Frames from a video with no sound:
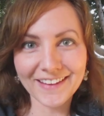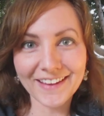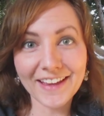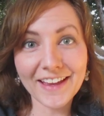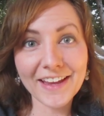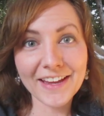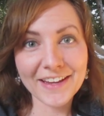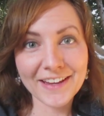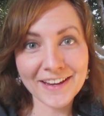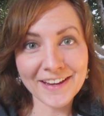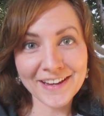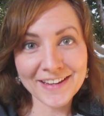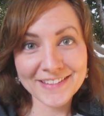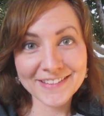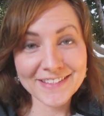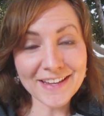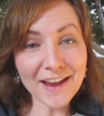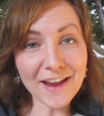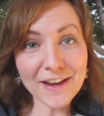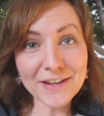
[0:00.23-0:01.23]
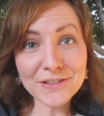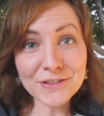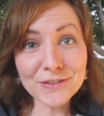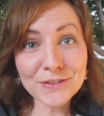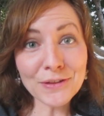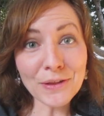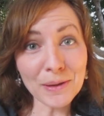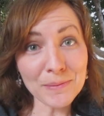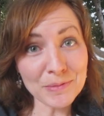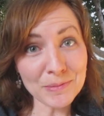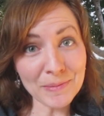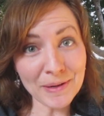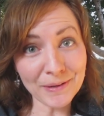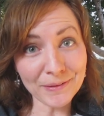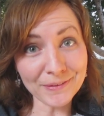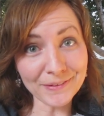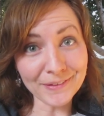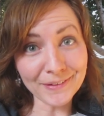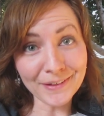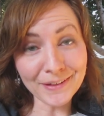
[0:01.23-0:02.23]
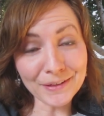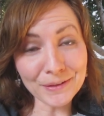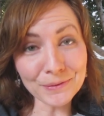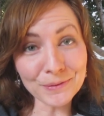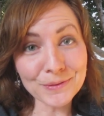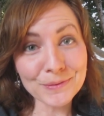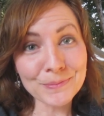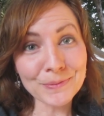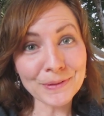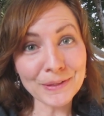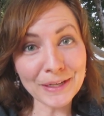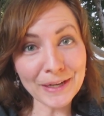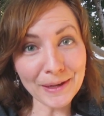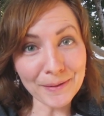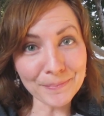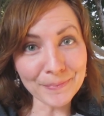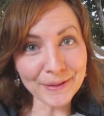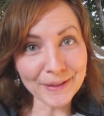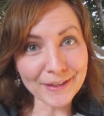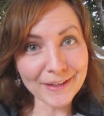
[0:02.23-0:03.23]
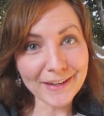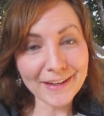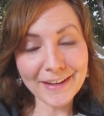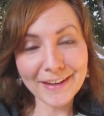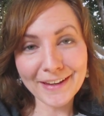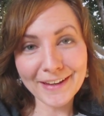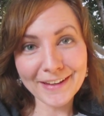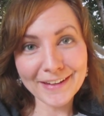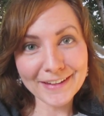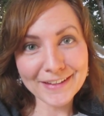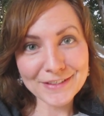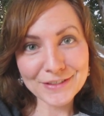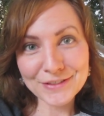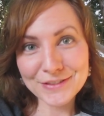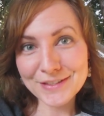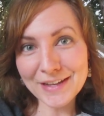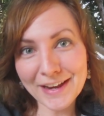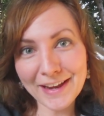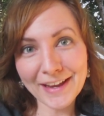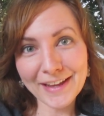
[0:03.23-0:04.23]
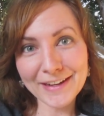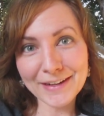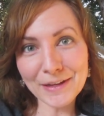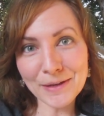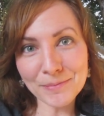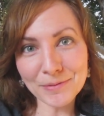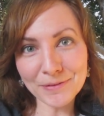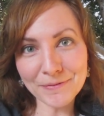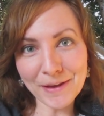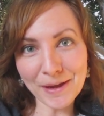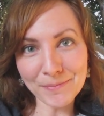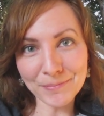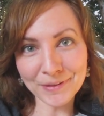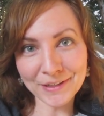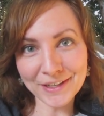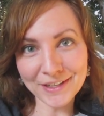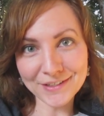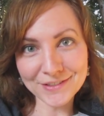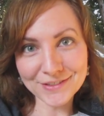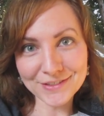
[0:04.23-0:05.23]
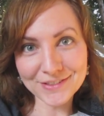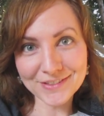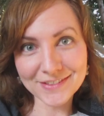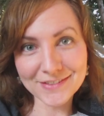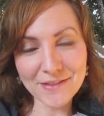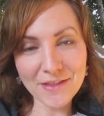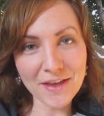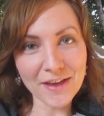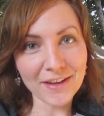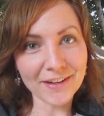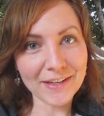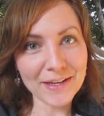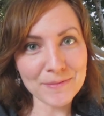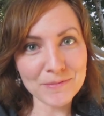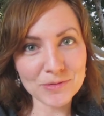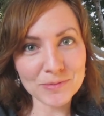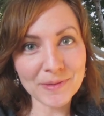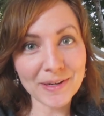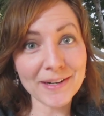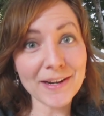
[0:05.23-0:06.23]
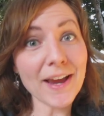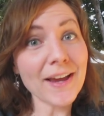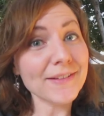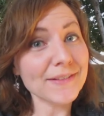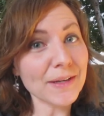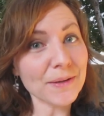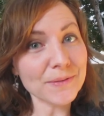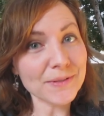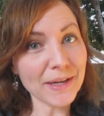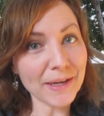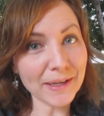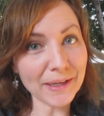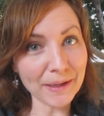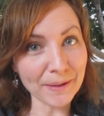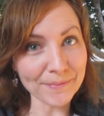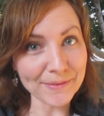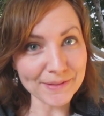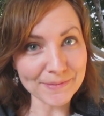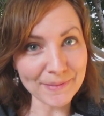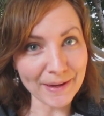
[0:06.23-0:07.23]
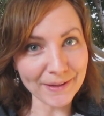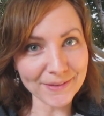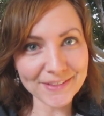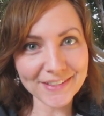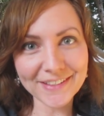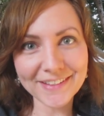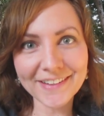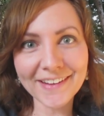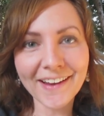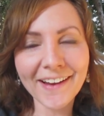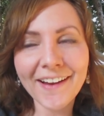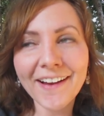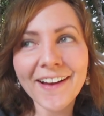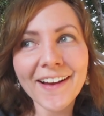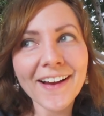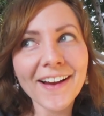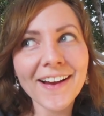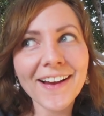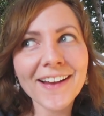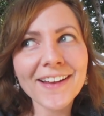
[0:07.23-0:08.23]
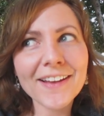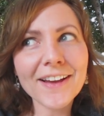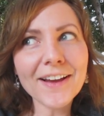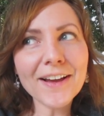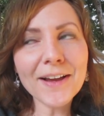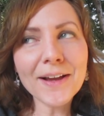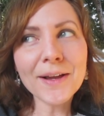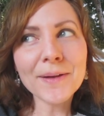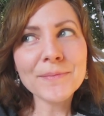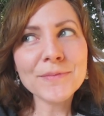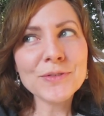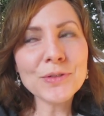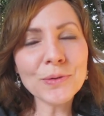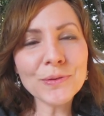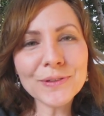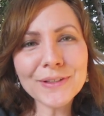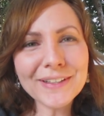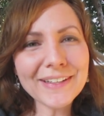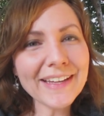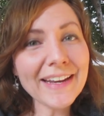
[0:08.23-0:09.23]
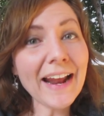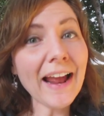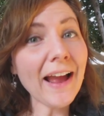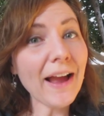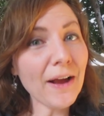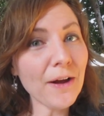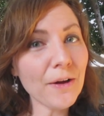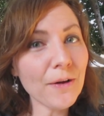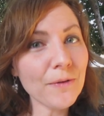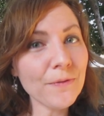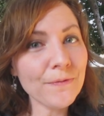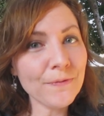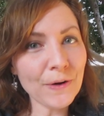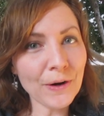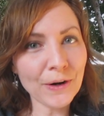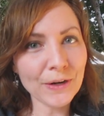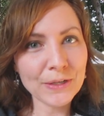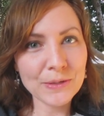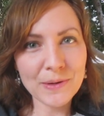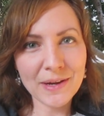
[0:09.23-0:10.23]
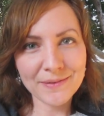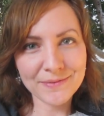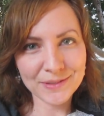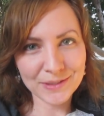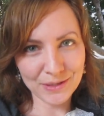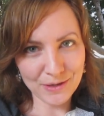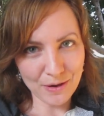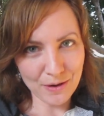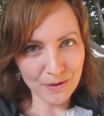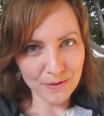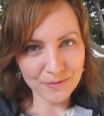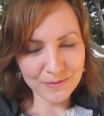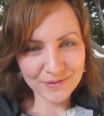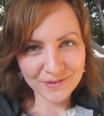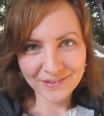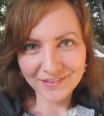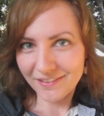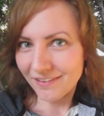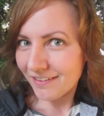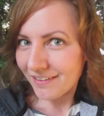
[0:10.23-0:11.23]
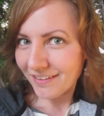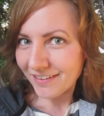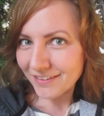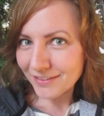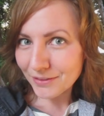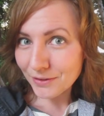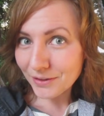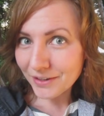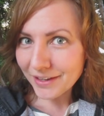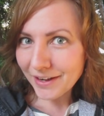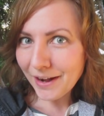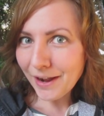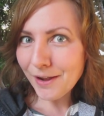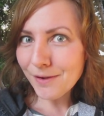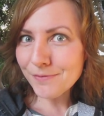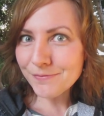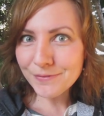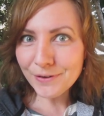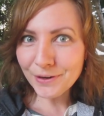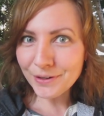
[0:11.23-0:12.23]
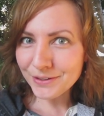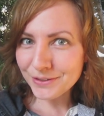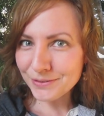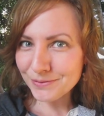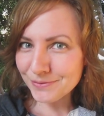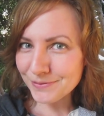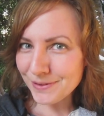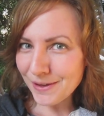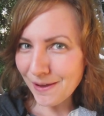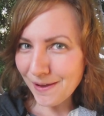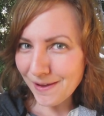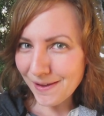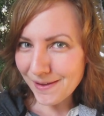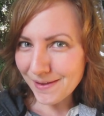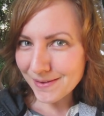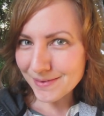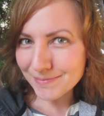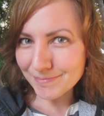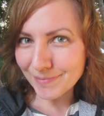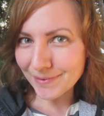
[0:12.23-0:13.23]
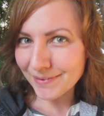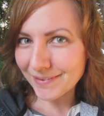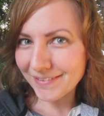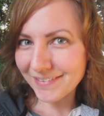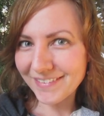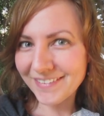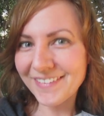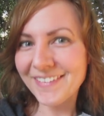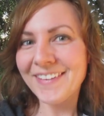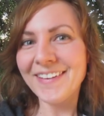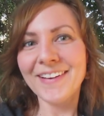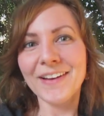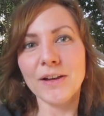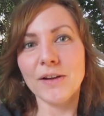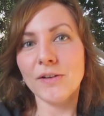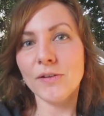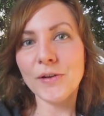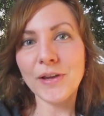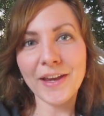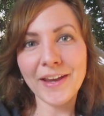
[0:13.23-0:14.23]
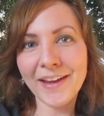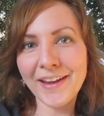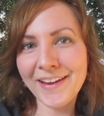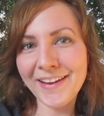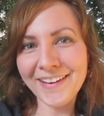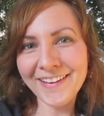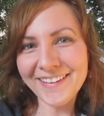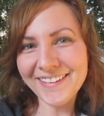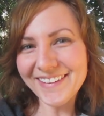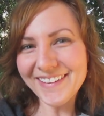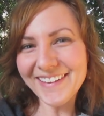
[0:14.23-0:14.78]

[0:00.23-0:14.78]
Hey guys, I just climbed a mountain. It was pretty epic. And I just had a couple of applications that came to mind as I was hiking up this mountain. Um, don't look at how far you have to go, look at how far you've come. Okay?